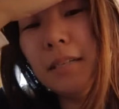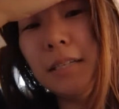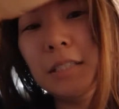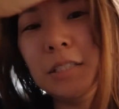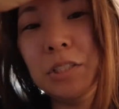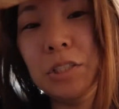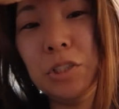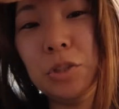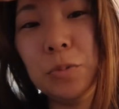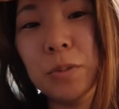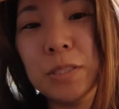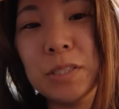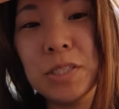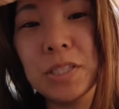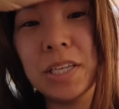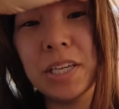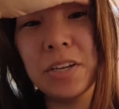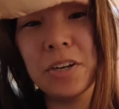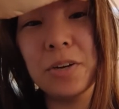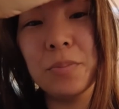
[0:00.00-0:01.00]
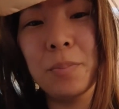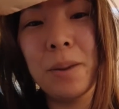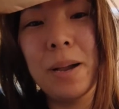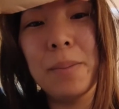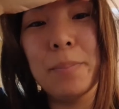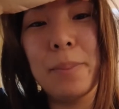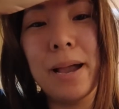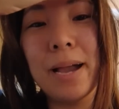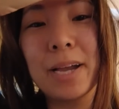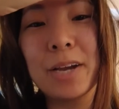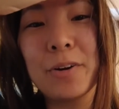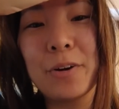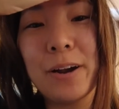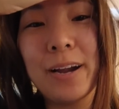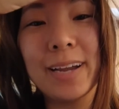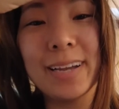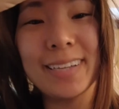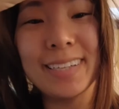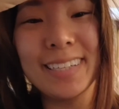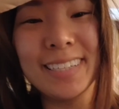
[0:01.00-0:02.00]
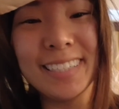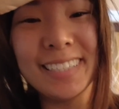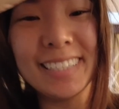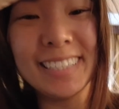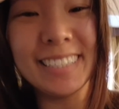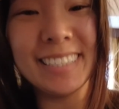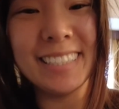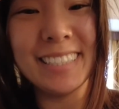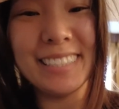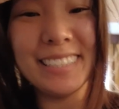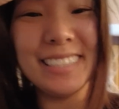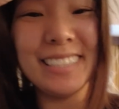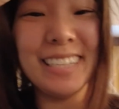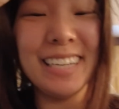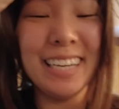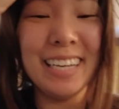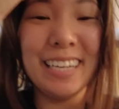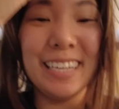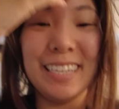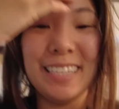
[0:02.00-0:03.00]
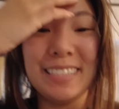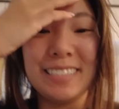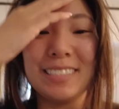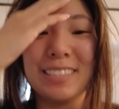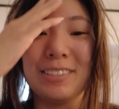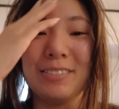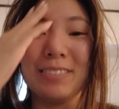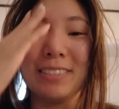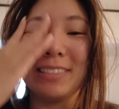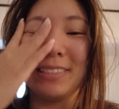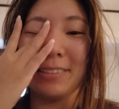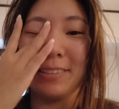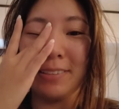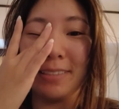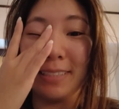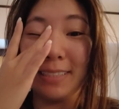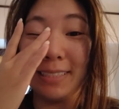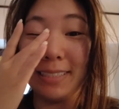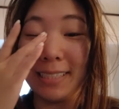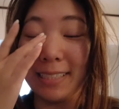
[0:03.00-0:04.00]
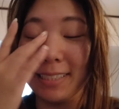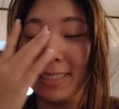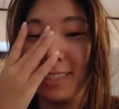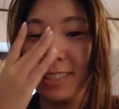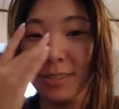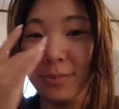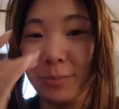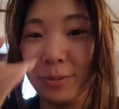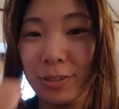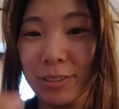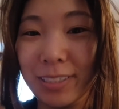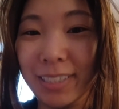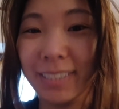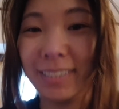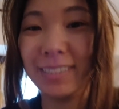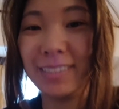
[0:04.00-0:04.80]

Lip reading: Do you want to hear my back crack? It's always so intense in the morning.